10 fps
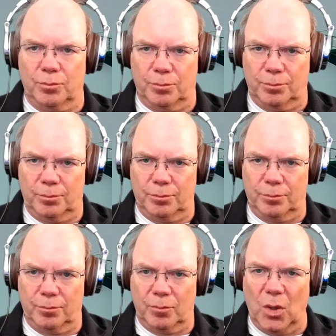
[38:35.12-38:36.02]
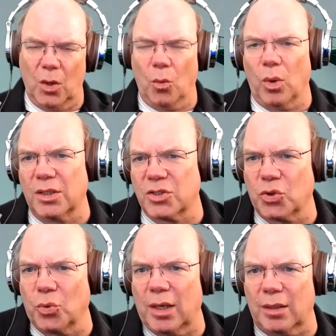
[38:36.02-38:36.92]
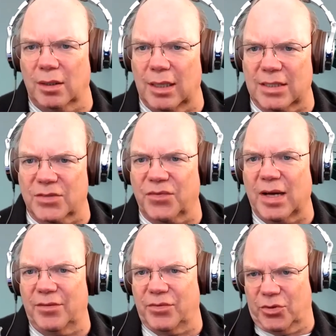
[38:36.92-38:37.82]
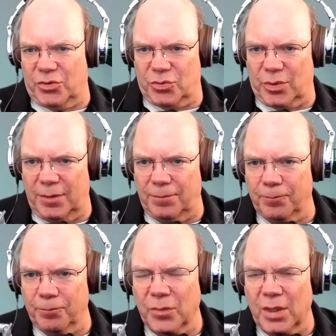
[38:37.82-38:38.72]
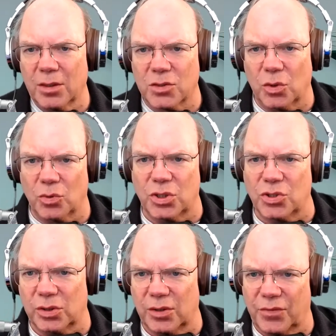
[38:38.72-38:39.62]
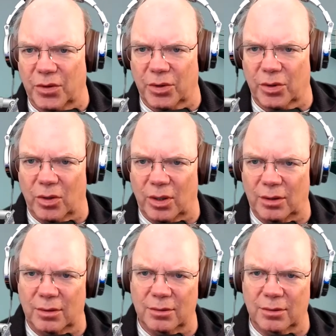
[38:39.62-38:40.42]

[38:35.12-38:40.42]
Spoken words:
Mm-hmm. Well, it's 2 out of the last 5 years, right? So did you live there at all?